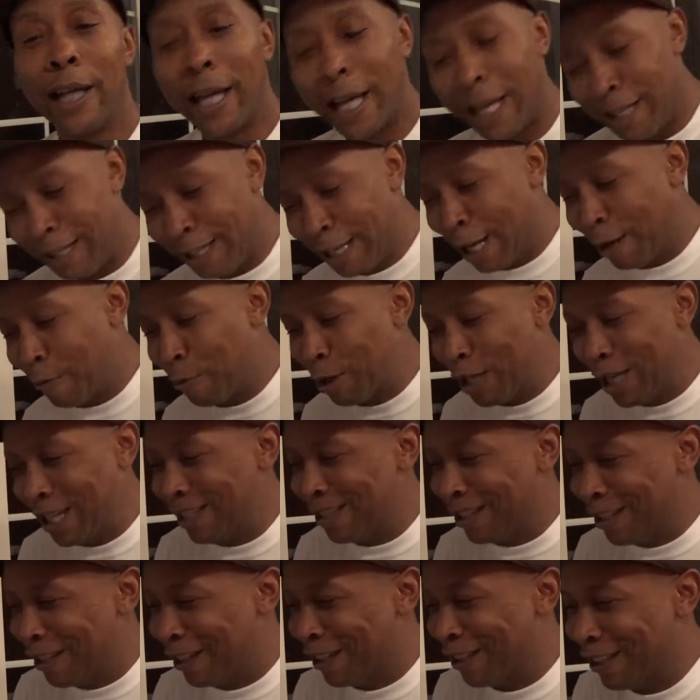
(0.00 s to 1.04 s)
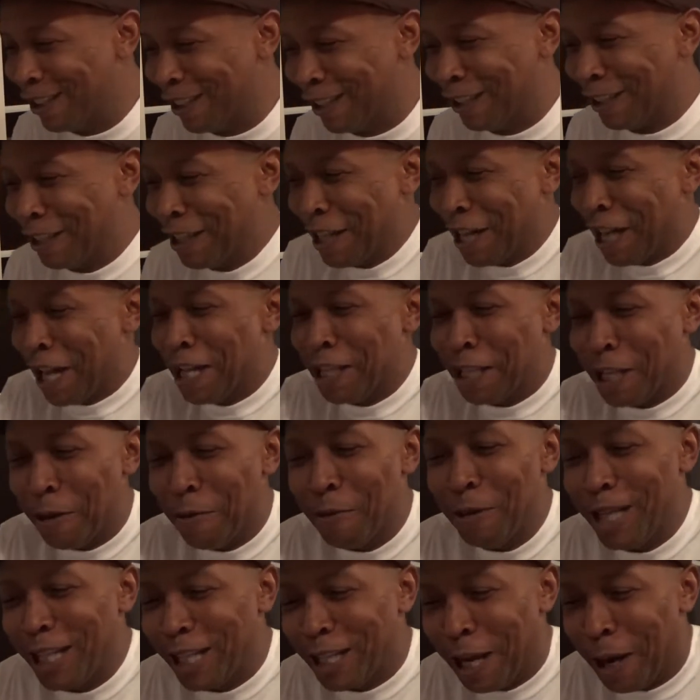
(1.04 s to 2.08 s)
And then when he look, and
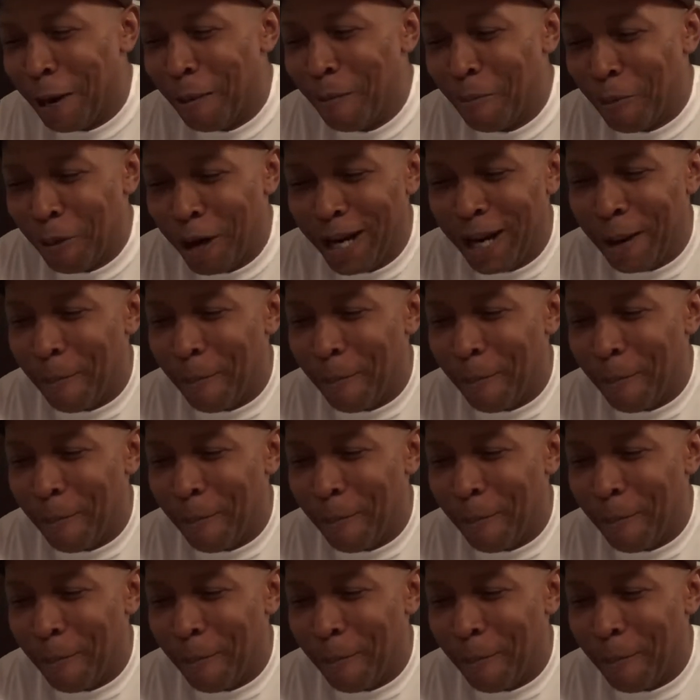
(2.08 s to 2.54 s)
then when he come bring